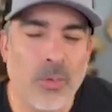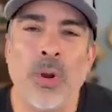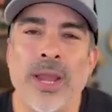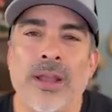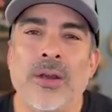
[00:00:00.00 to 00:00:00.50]

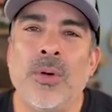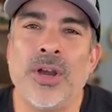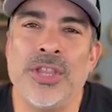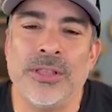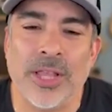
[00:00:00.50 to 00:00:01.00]
Where Where are
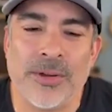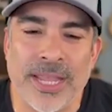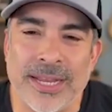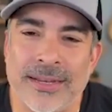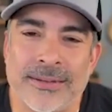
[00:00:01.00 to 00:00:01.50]
you
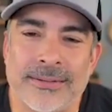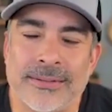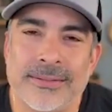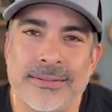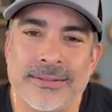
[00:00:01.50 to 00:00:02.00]
located?
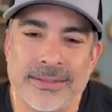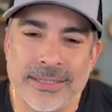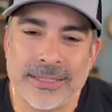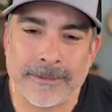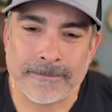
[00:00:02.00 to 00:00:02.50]

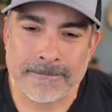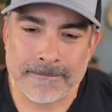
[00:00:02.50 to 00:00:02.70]
I'm in